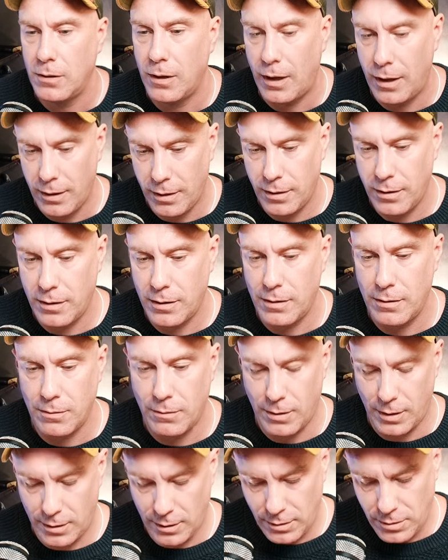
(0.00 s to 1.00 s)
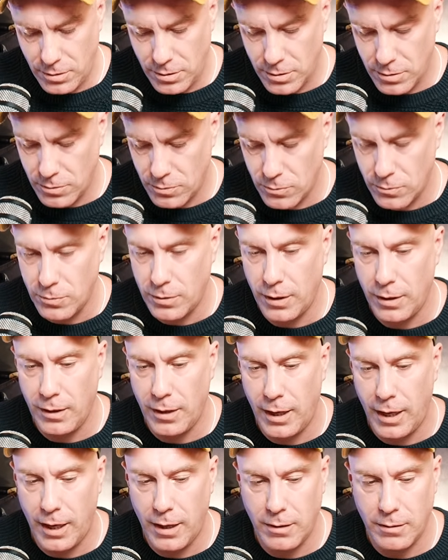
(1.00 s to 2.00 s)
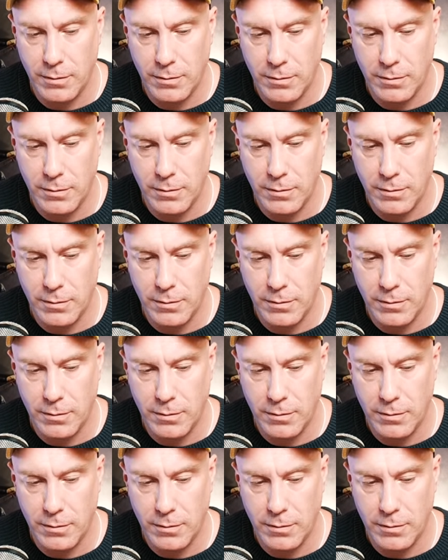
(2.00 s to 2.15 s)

Okay, let's just run that